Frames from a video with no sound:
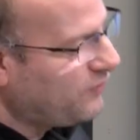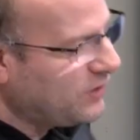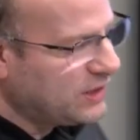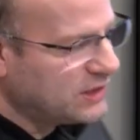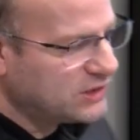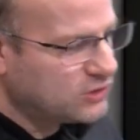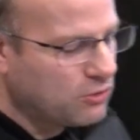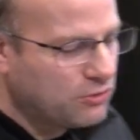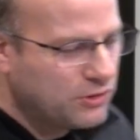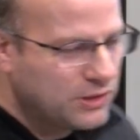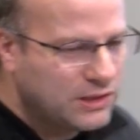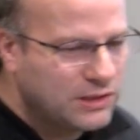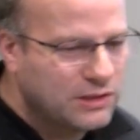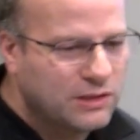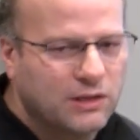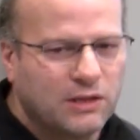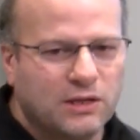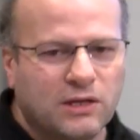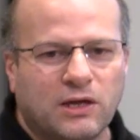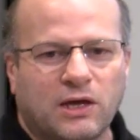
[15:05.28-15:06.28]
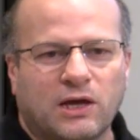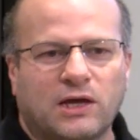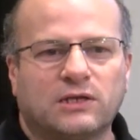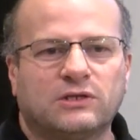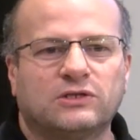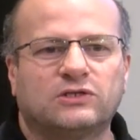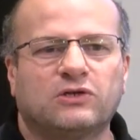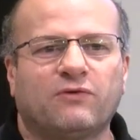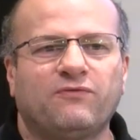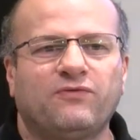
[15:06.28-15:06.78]
field is going
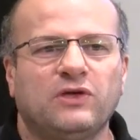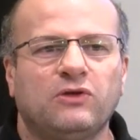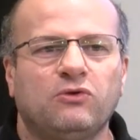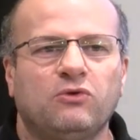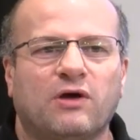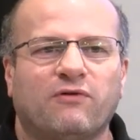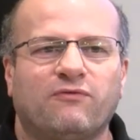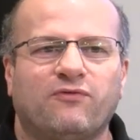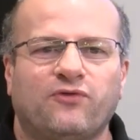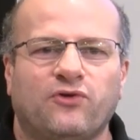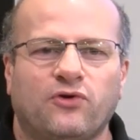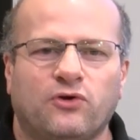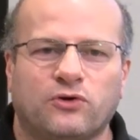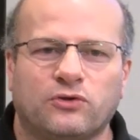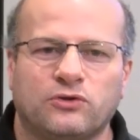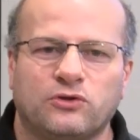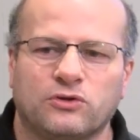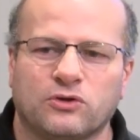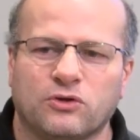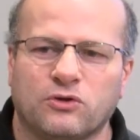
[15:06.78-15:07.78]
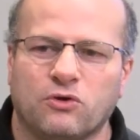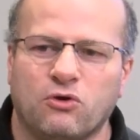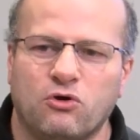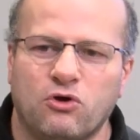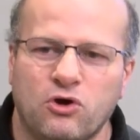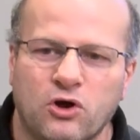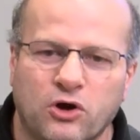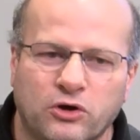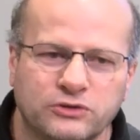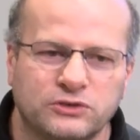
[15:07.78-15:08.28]
and something you have heard
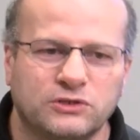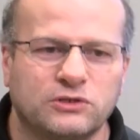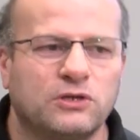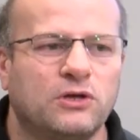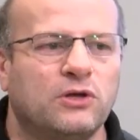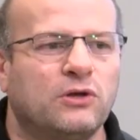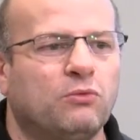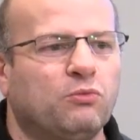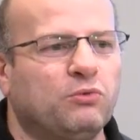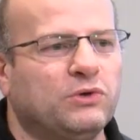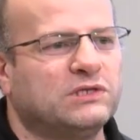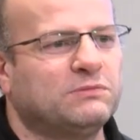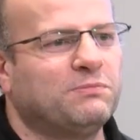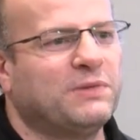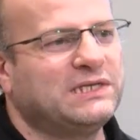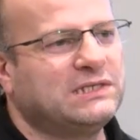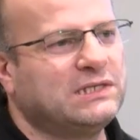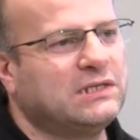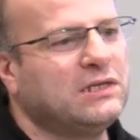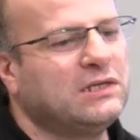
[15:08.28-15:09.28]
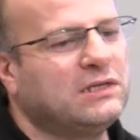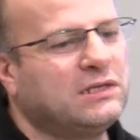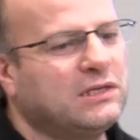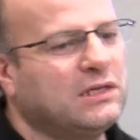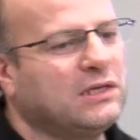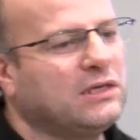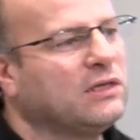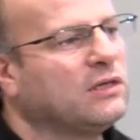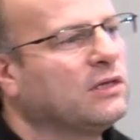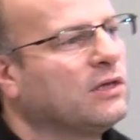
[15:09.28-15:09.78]
a lot with base
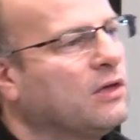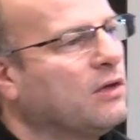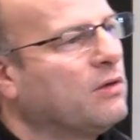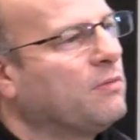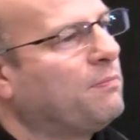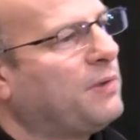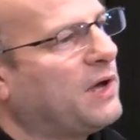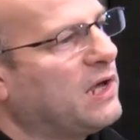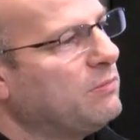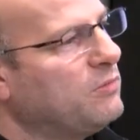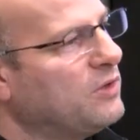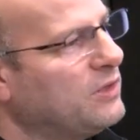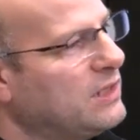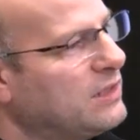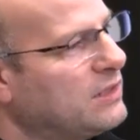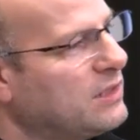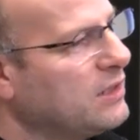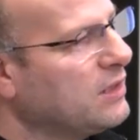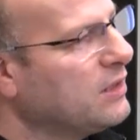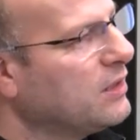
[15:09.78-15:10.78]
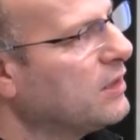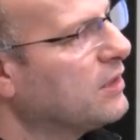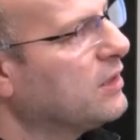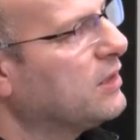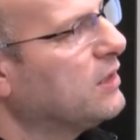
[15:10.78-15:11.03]
editing, prime editing